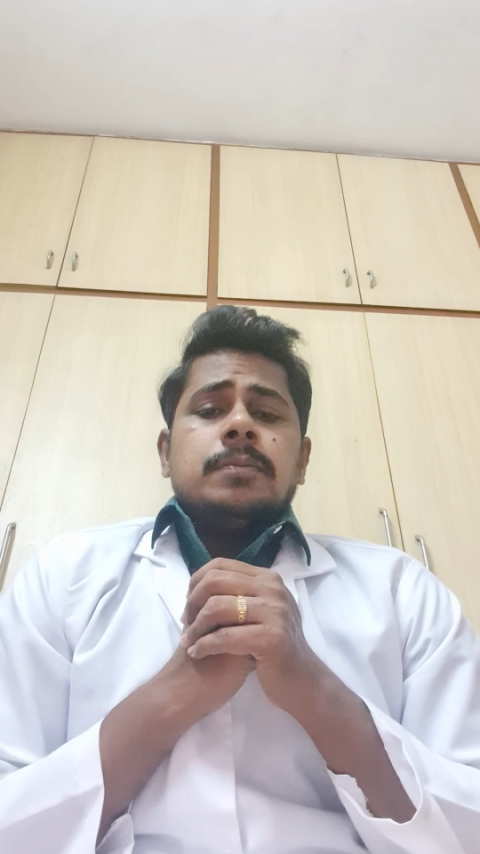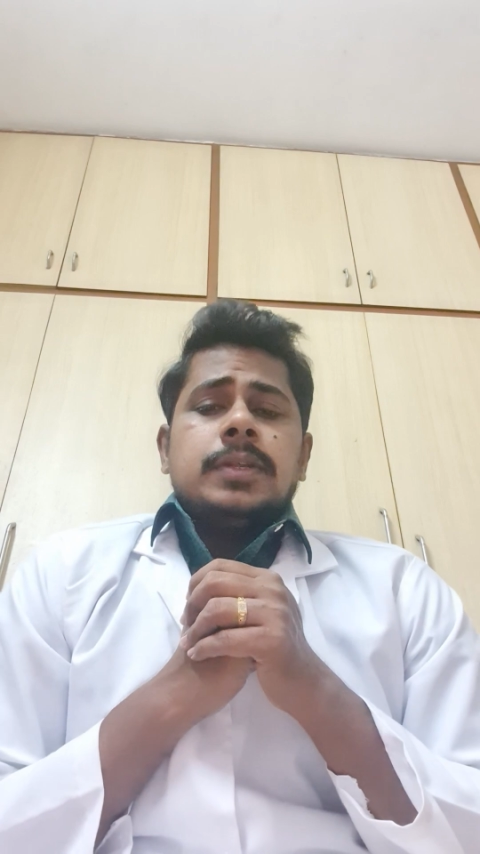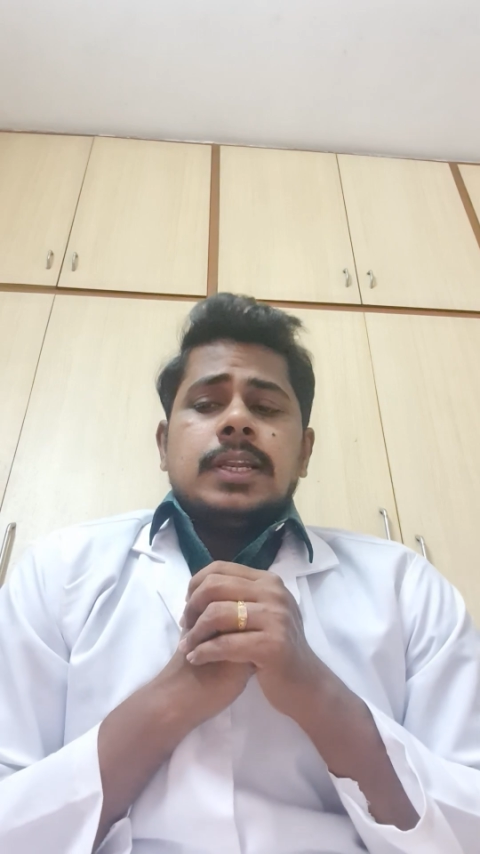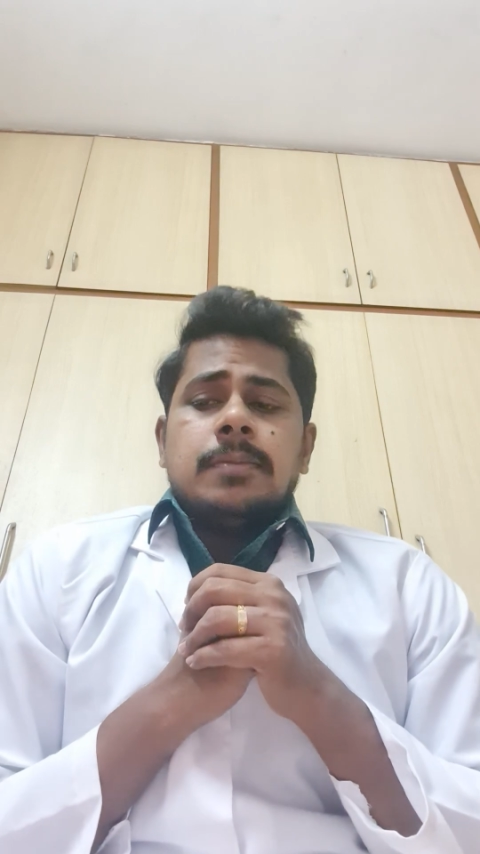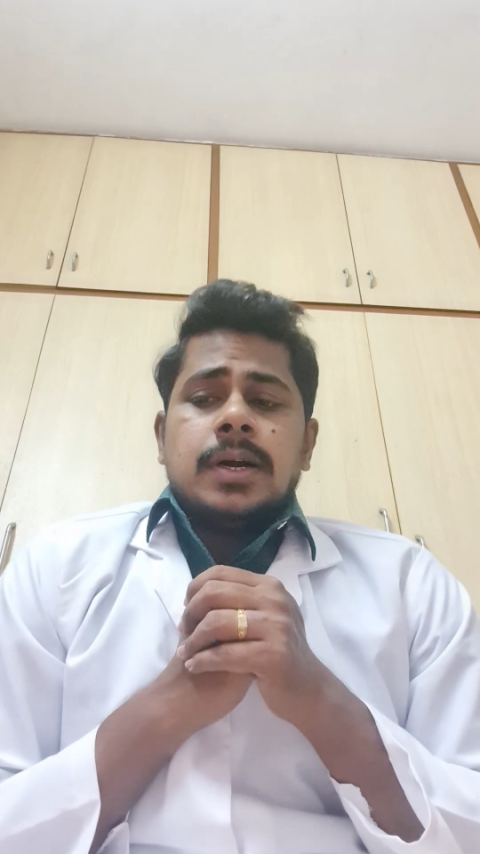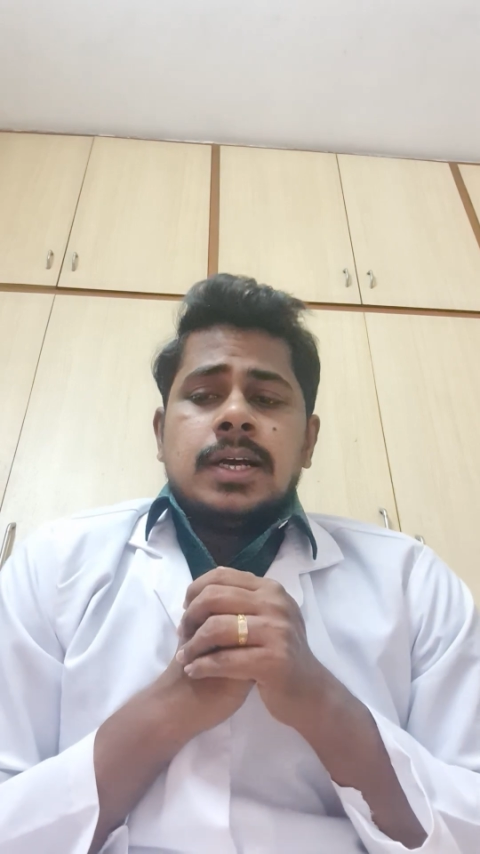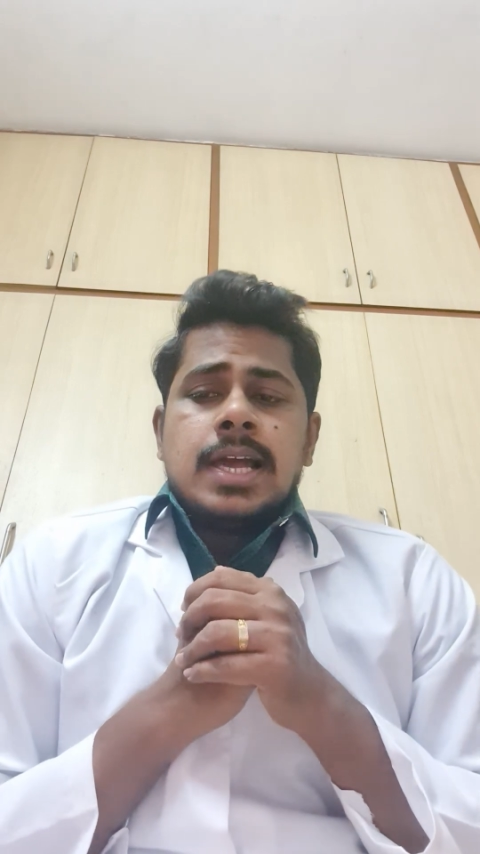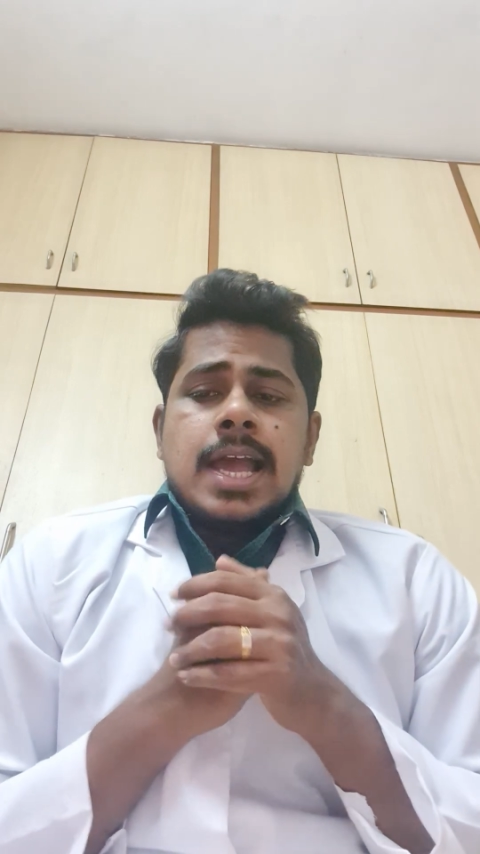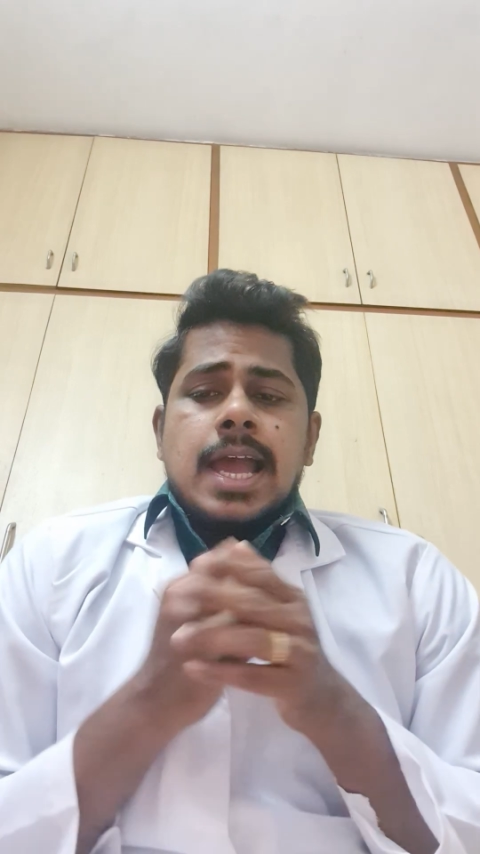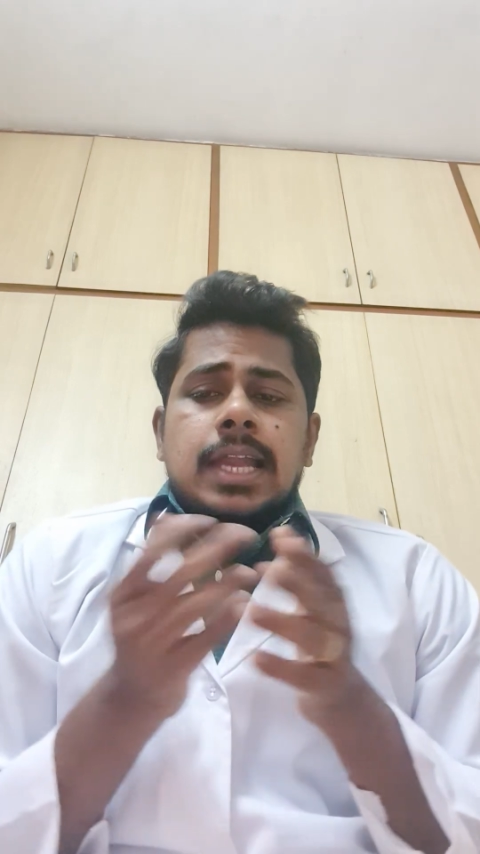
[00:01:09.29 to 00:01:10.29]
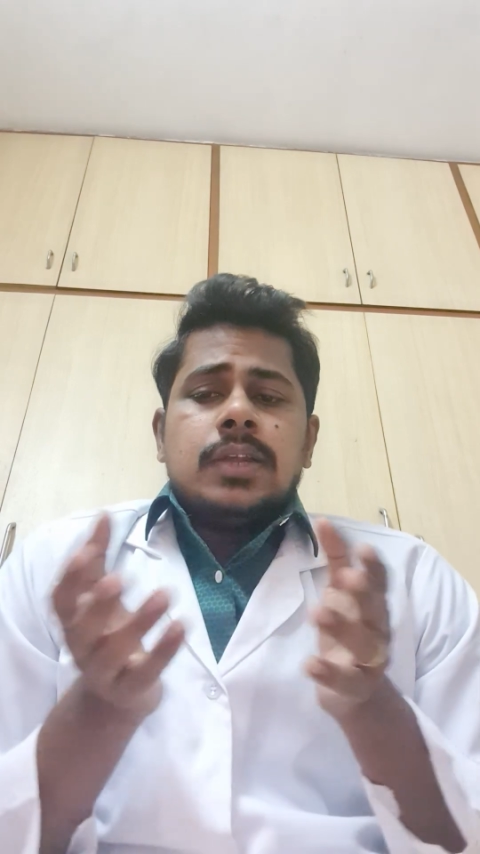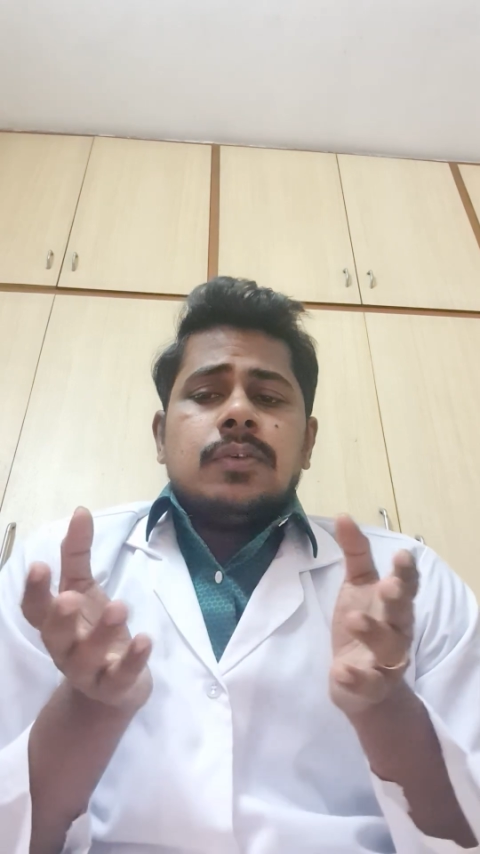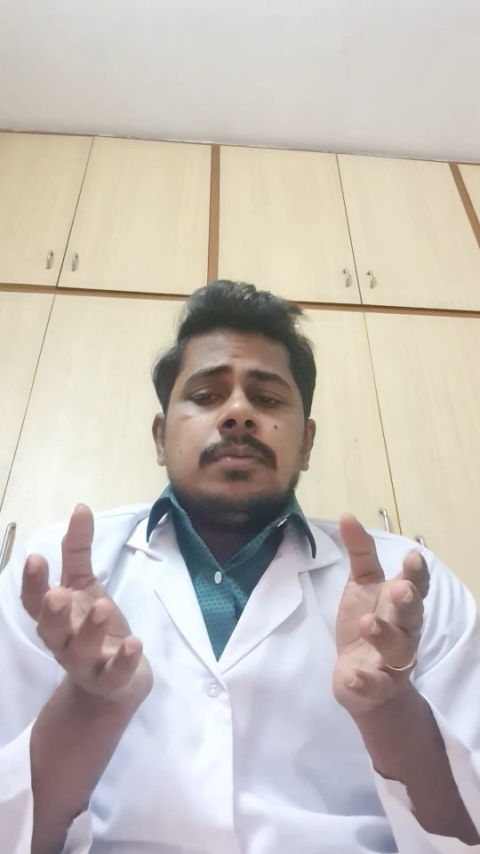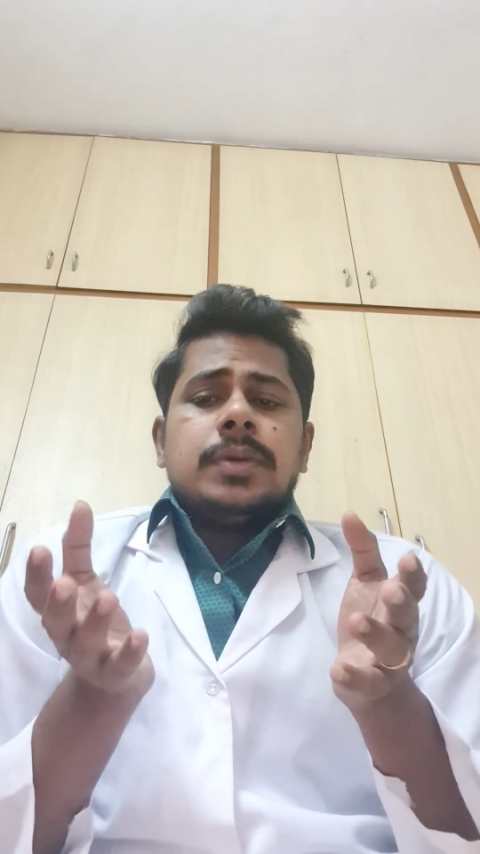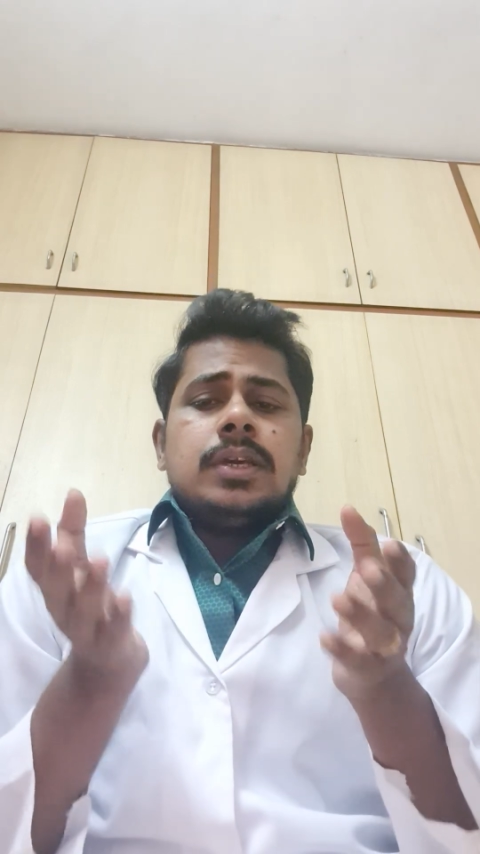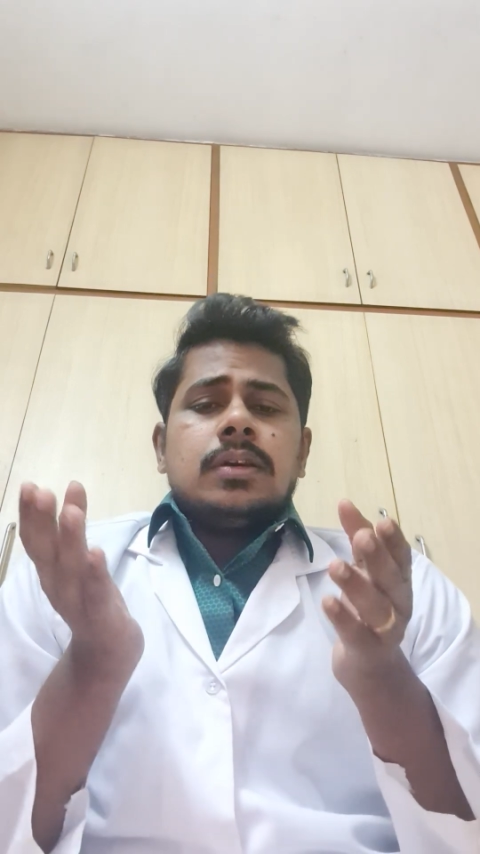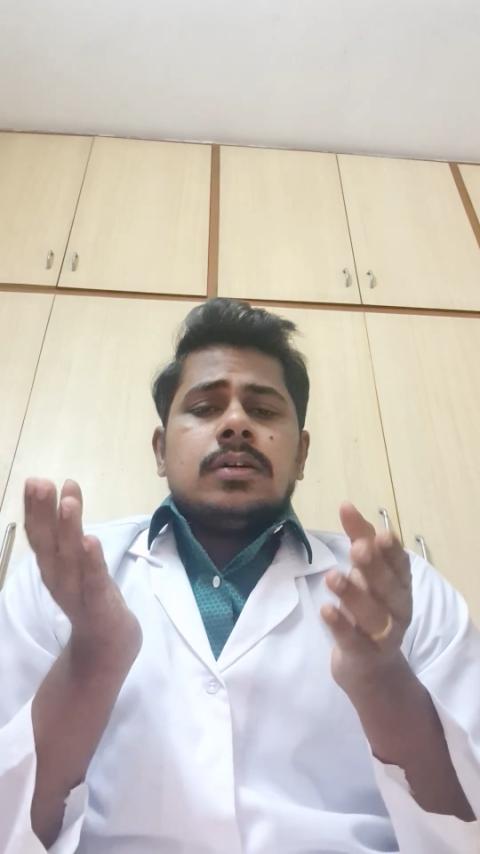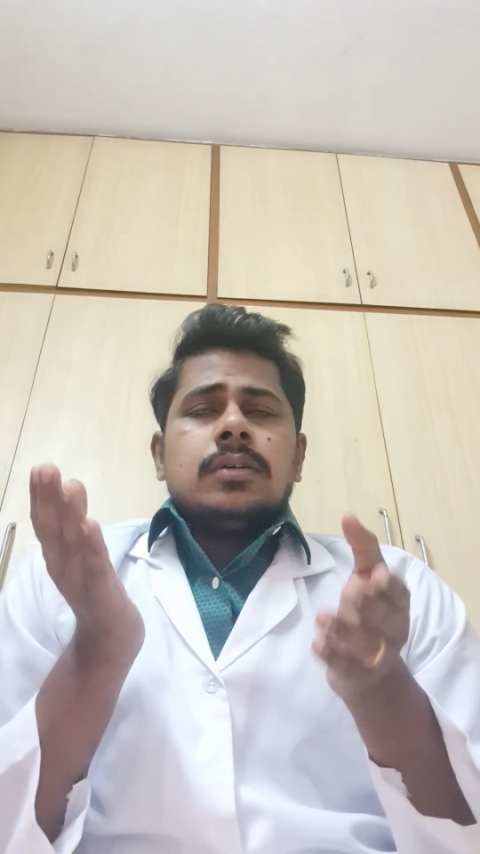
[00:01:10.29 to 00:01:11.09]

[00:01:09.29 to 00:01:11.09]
dilemma, and you will be